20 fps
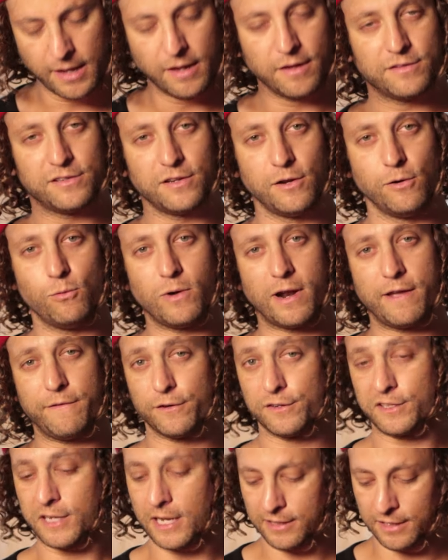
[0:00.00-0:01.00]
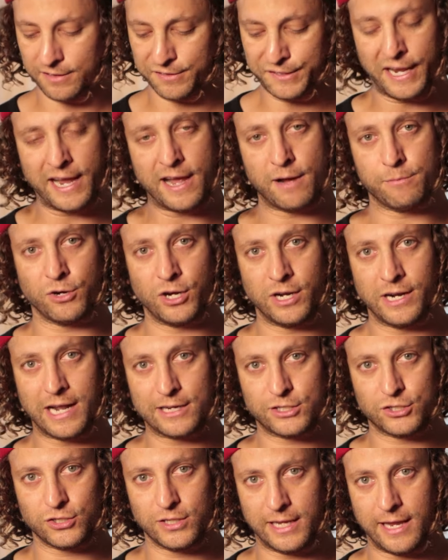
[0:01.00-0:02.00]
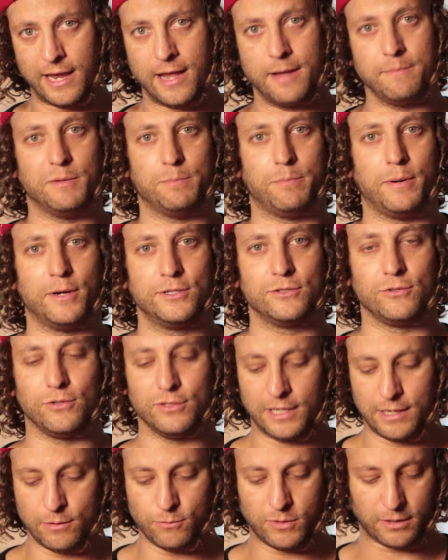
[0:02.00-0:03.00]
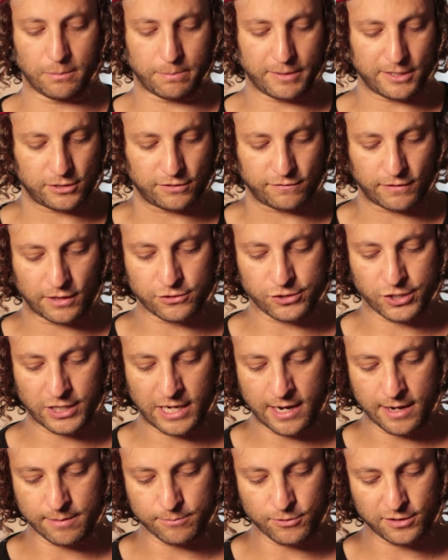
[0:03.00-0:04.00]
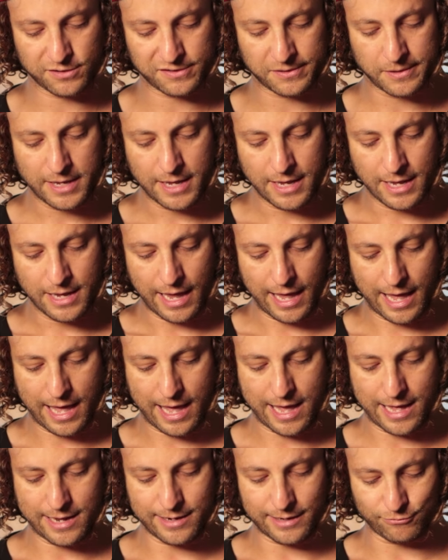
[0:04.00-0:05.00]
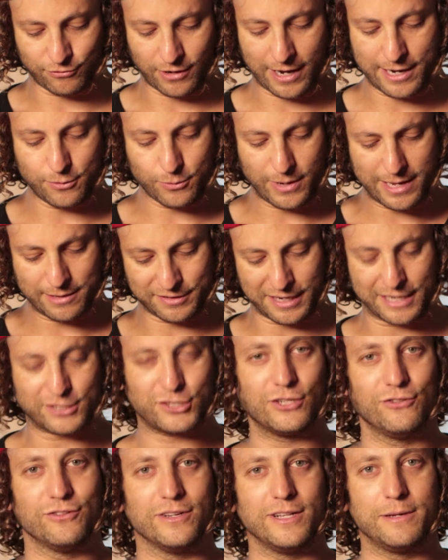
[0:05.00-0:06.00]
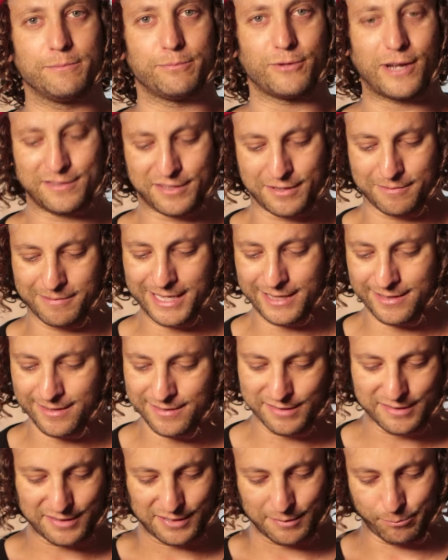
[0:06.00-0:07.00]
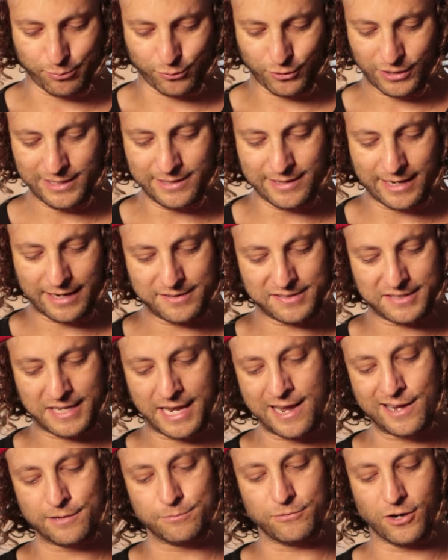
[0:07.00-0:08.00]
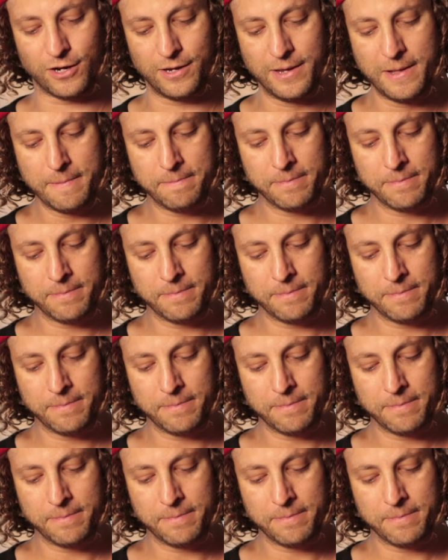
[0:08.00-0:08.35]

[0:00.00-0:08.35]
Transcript: So when I first got this camera, it actually came bundled in with a bunch of other cameras, and right away I was actually really impressed. I'm like, this is a pretty nice camera.